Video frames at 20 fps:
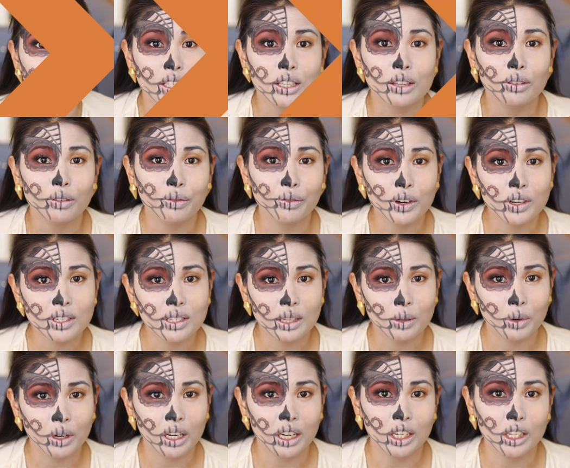So the first thing
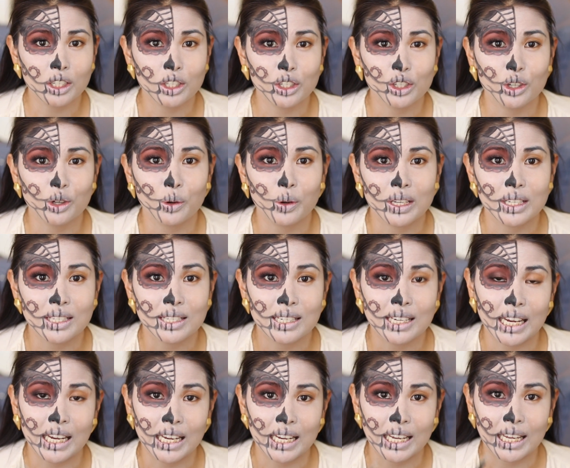we're gonna do is
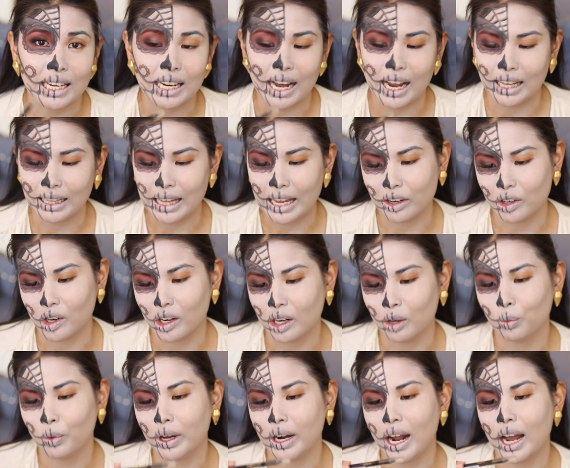take an eyeliner,
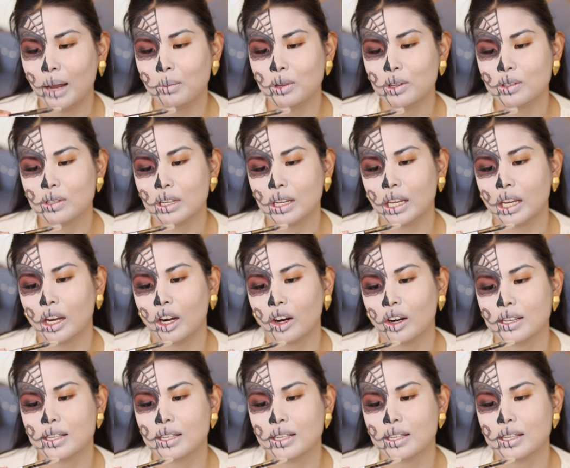and what I'm using here